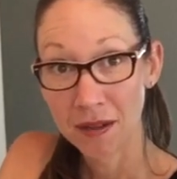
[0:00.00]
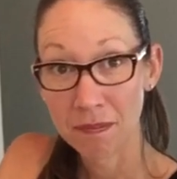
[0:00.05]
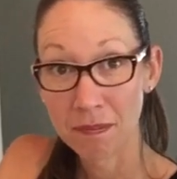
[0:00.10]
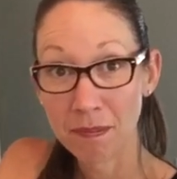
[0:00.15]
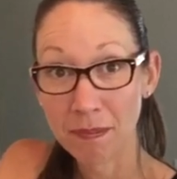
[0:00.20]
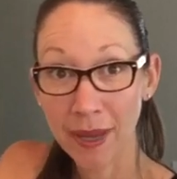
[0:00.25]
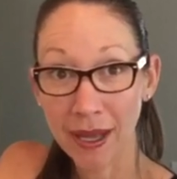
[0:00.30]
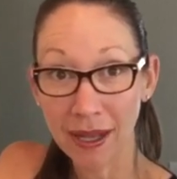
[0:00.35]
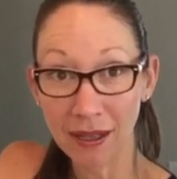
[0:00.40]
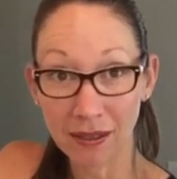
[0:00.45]

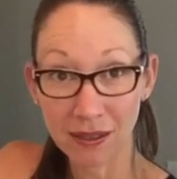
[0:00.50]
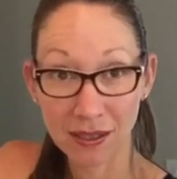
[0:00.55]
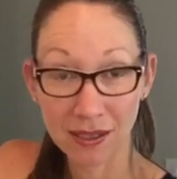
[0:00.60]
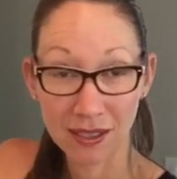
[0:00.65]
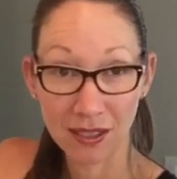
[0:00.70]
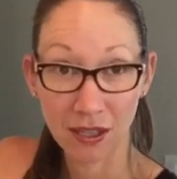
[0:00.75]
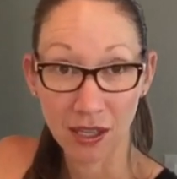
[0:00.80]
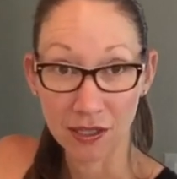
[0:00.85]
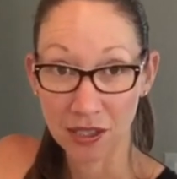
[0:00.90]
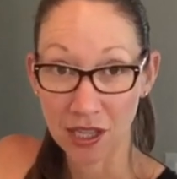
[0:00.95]

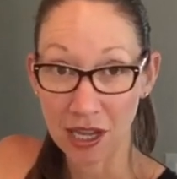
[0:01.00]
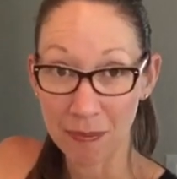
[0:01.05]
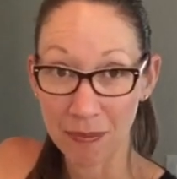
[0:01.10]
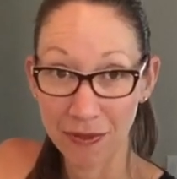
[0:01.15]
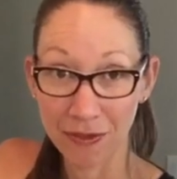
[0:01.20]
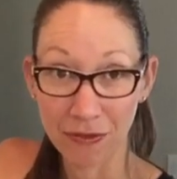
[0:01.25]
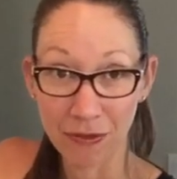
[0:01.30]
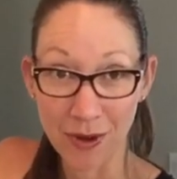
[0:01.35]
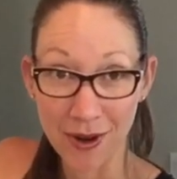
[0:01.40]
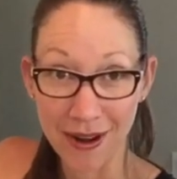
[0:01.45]
melt on top
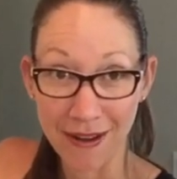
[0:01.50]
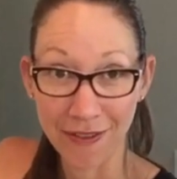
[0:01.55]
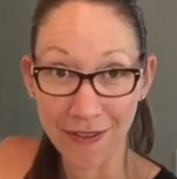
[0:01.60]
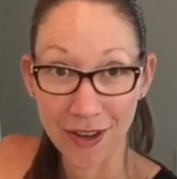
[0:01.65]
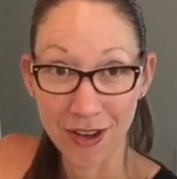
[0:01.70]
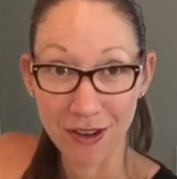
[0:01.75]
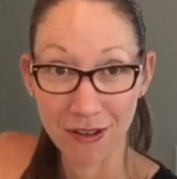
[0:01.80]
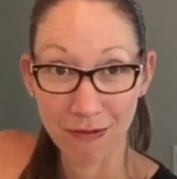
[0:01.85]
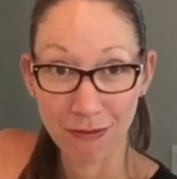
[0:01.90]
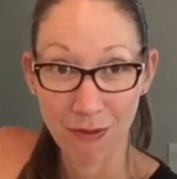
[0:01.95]
of whatever
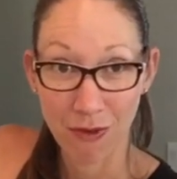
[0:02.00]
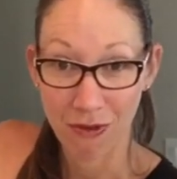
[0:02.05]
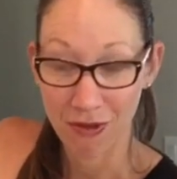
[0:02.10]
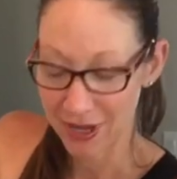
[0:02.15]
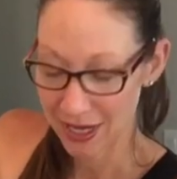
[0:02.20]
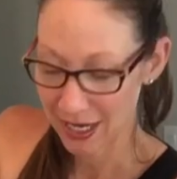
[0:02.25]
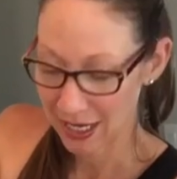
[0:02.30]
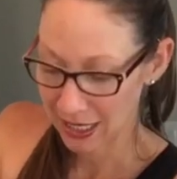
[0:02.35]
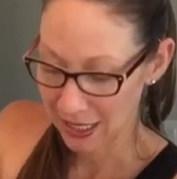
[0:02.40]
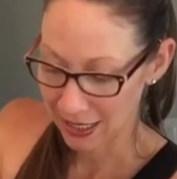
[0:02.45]
you're
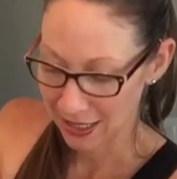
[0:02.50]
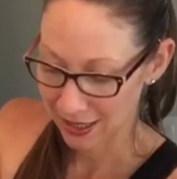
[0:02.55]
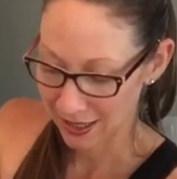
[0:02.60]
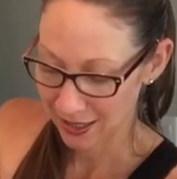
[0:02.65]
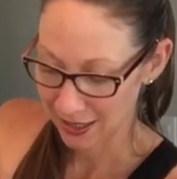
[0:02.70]
rolling.